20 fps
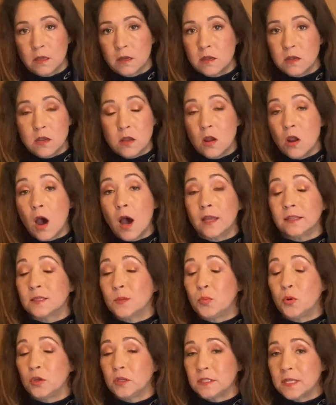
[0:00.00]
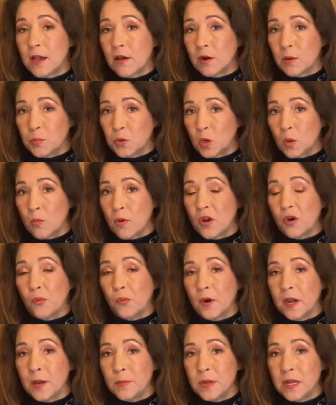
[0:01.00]
Not to put down a purebred
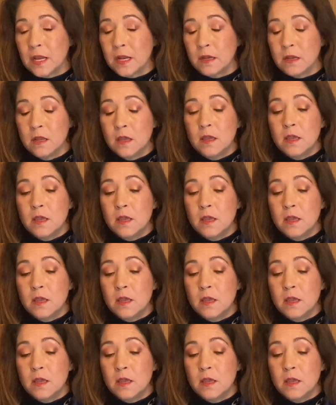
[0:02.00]
Arabian,